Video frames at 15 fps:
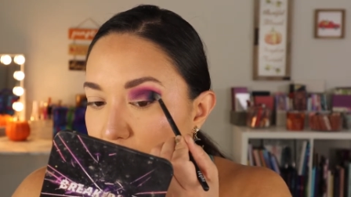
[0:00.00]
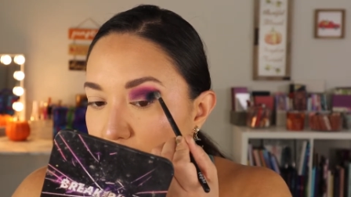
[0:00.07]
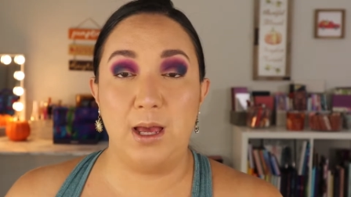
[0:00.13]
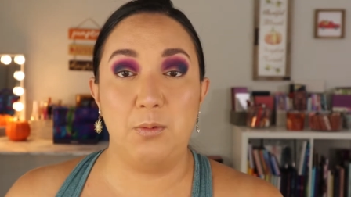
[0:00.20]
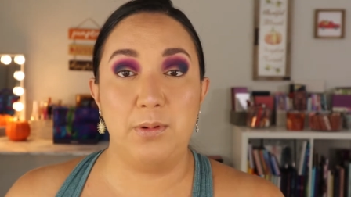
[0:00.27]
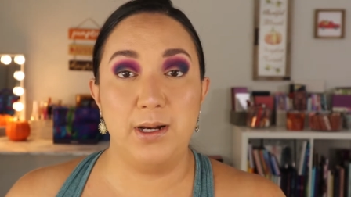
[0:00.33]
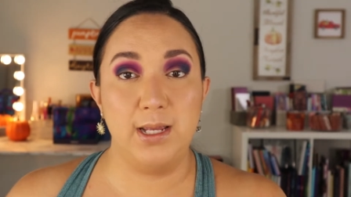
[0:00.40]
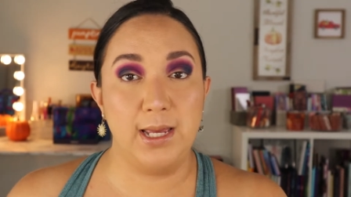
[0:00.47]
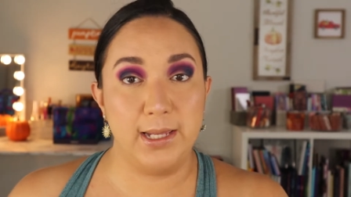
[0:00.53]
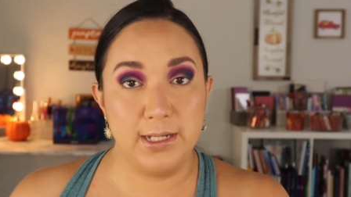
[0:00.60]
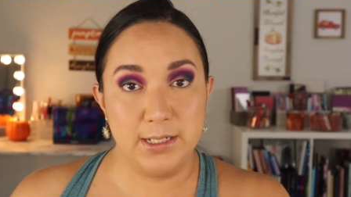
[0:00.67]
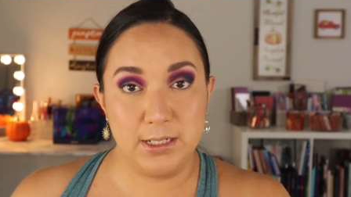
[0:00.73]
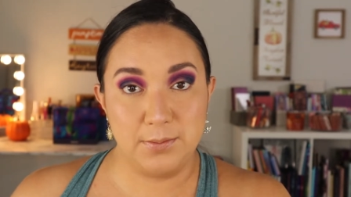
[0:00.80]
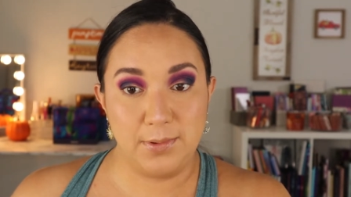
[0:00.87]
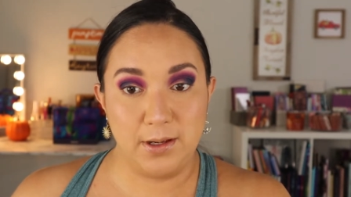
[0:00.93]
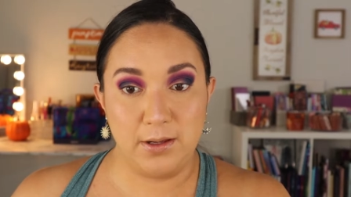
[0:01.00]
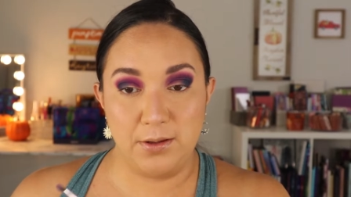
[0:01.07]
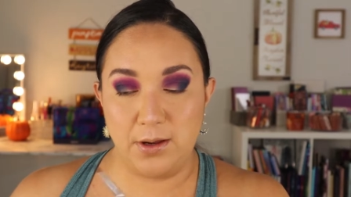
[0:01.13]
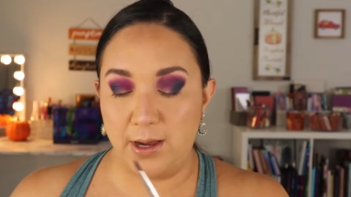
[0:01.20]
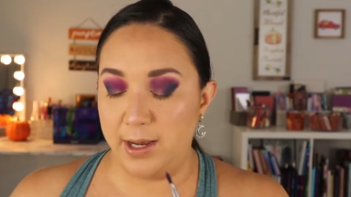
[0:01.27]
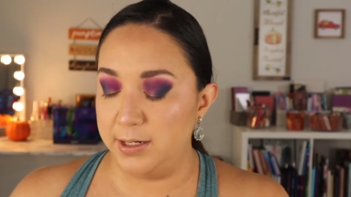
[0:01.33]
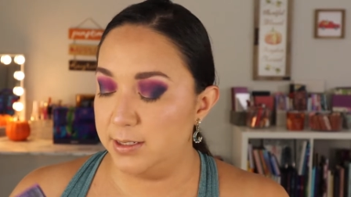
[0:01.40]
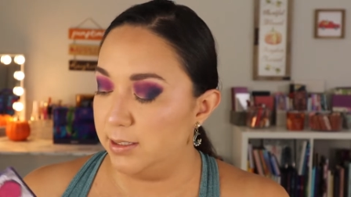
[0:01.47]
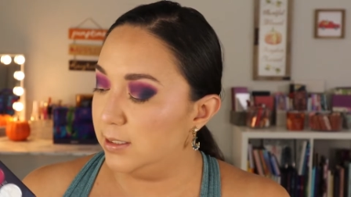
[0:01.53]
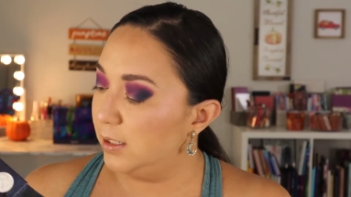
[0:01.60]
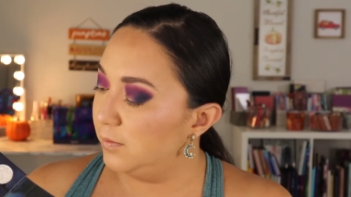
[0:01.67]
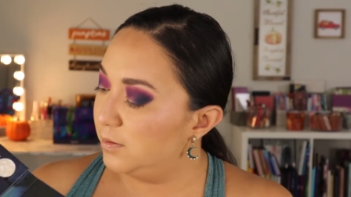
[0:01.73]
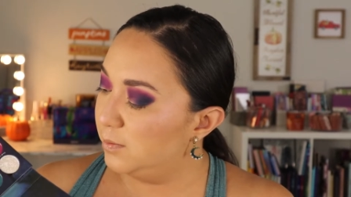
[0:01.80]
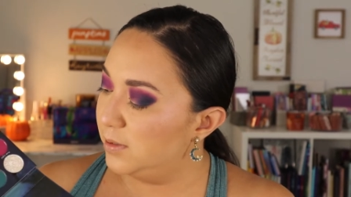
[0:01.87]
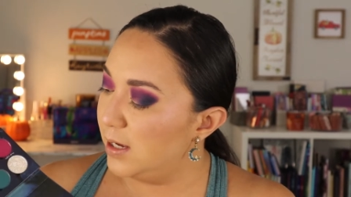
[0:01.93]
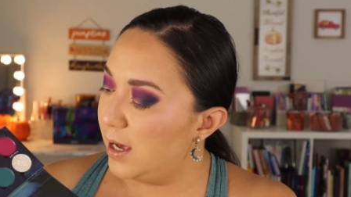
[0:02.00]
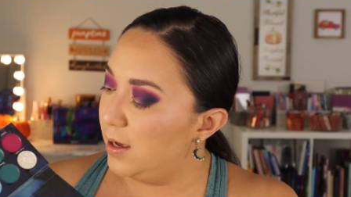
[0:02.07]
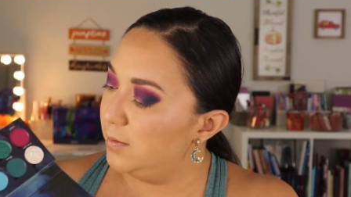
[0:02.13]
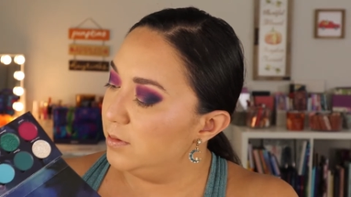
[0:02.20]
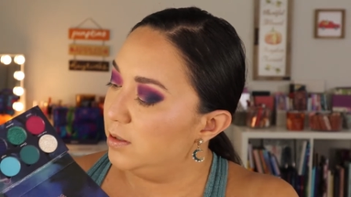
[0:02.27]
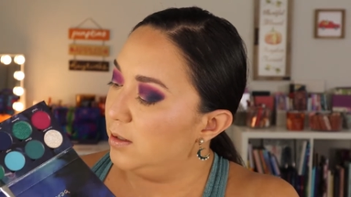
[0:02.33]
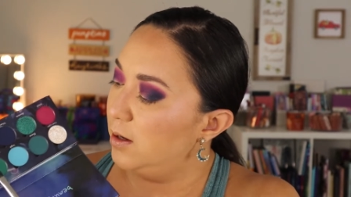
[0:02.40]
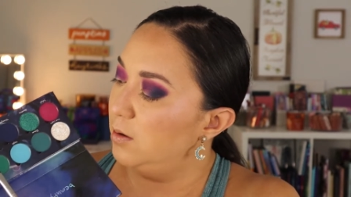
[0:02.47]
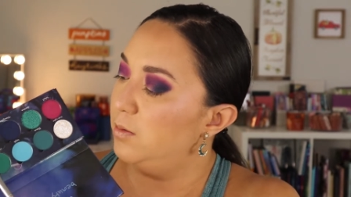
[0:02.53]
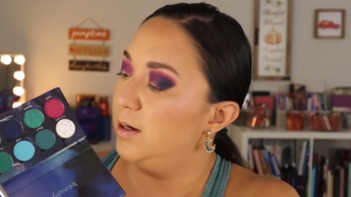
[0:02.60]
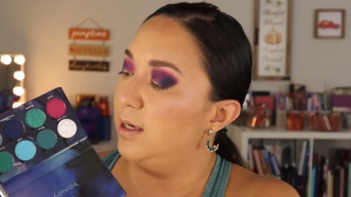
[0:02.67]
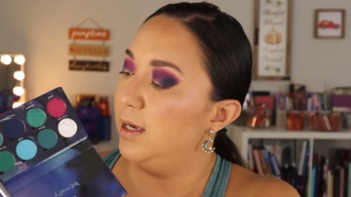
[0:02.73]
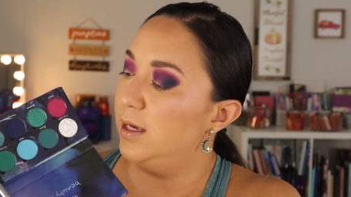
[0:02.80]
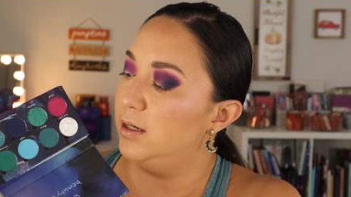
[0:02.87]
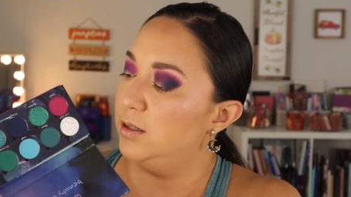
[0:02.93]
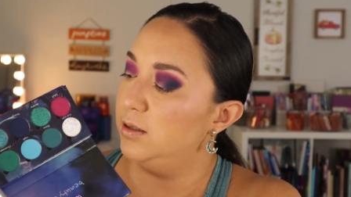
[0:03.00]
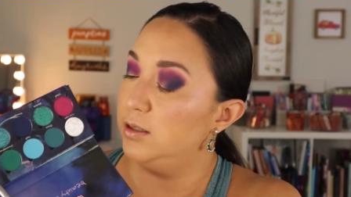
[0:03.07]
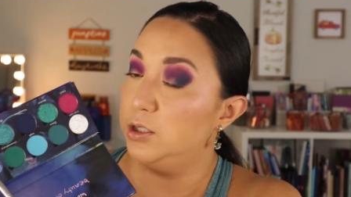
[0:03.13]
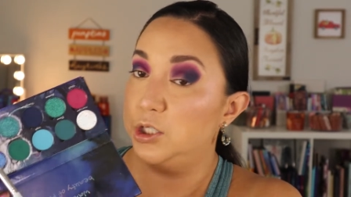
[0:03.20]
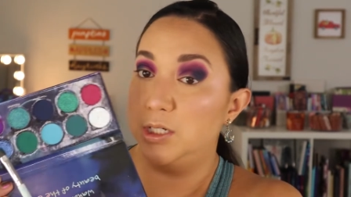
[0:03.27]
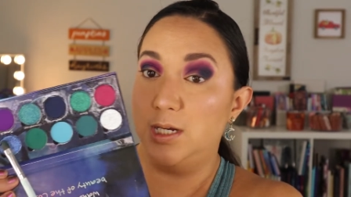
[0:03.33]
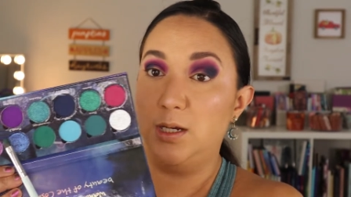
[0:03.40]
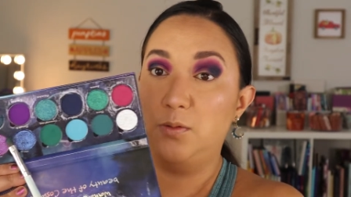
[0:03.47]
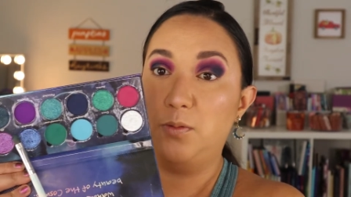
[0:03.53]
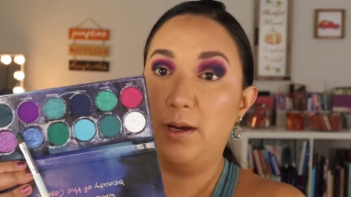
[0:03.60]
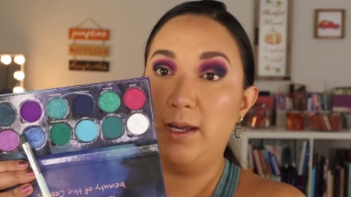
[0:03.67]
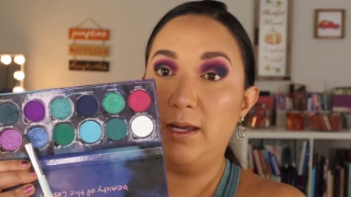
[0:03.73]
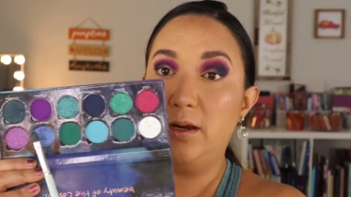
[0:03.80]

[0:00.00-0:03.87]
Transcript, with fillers: I went ahead and did my other eye to save some time. So now I wanna get into this shade right